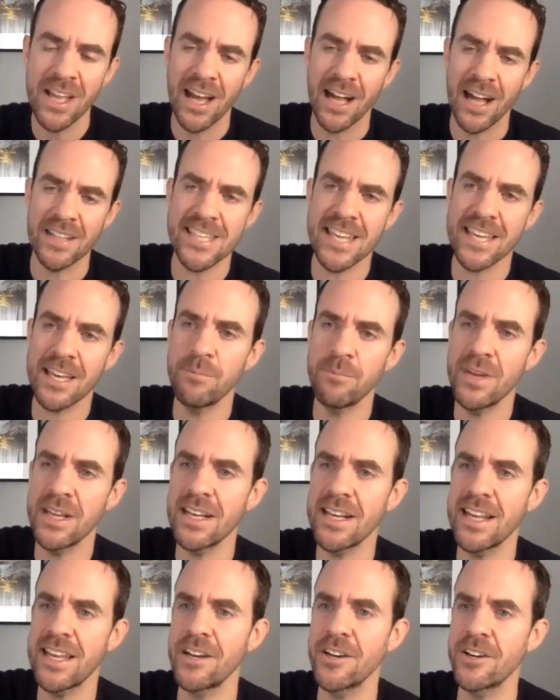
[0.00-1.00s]
I'll take a
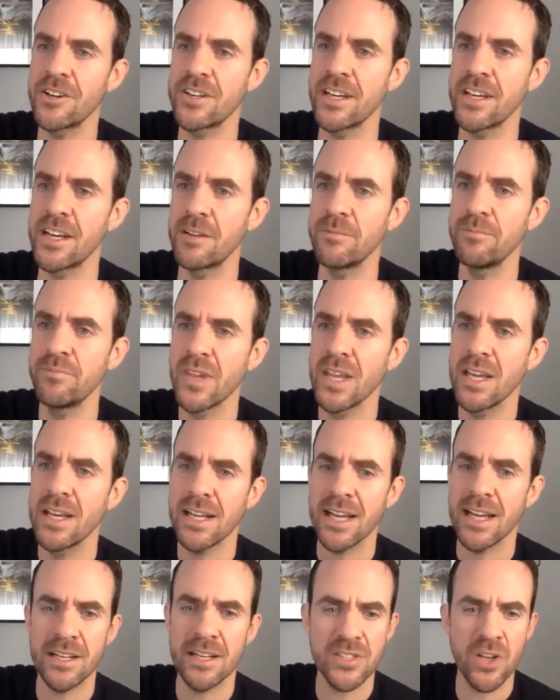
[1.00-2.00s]
minute here to
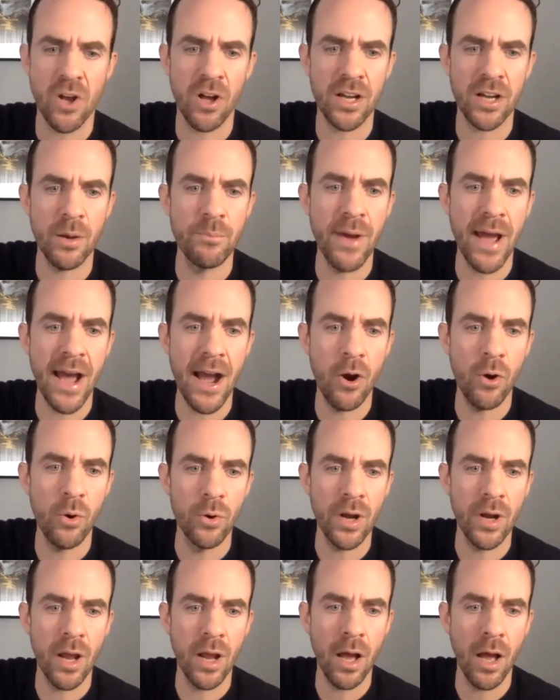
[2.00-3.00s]
kind of talk
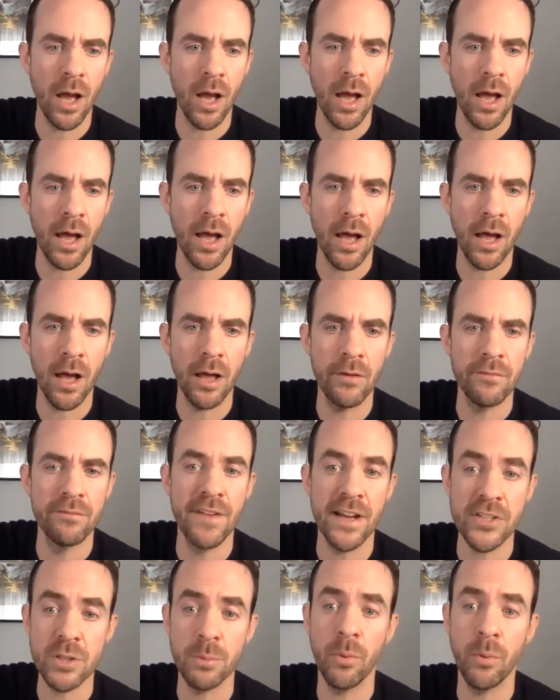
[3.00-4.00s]
about
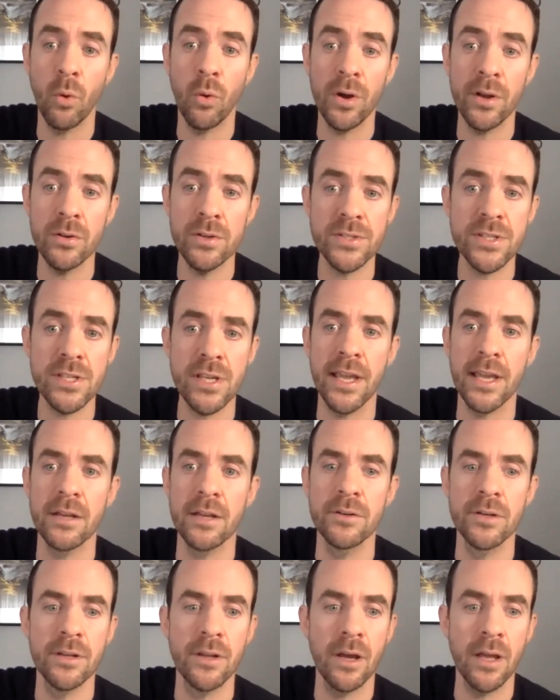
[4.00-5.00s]
vegetable oils
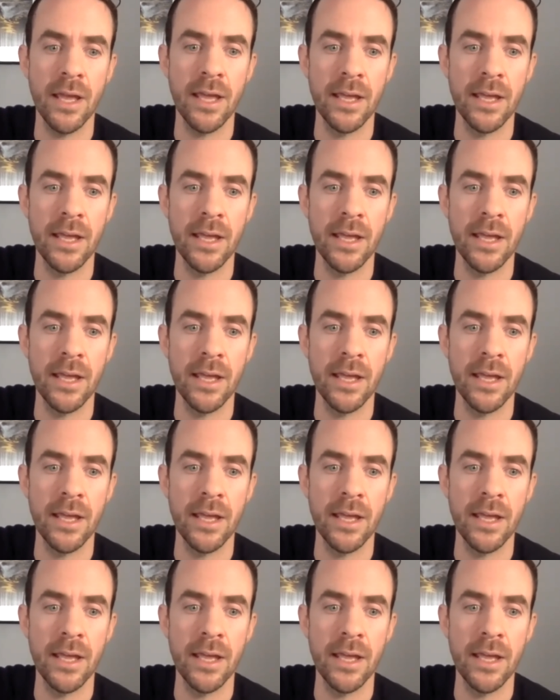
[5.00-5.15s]
and